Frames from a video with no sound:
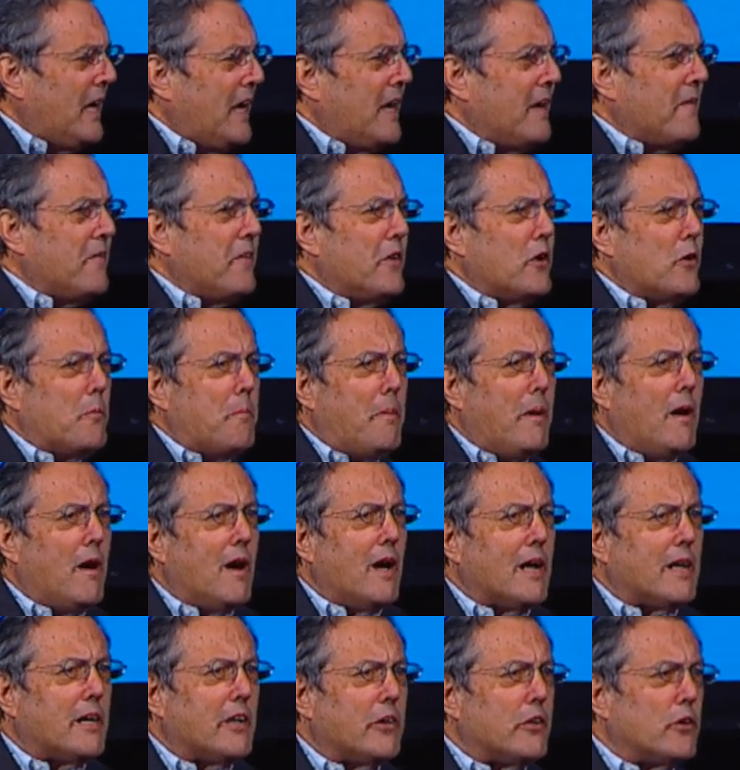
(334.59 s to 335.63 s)
in their
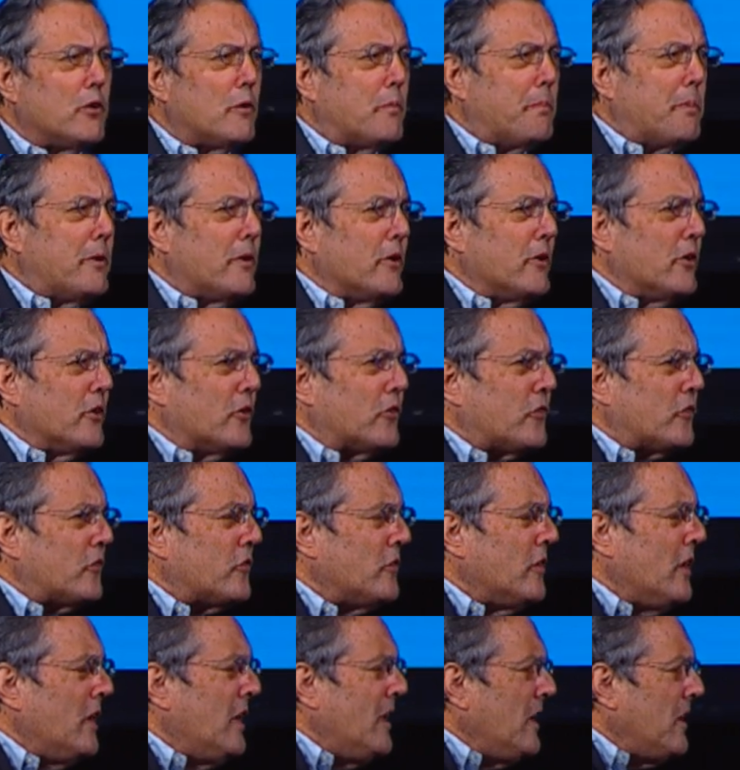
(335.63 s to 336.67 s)
pocket or purse.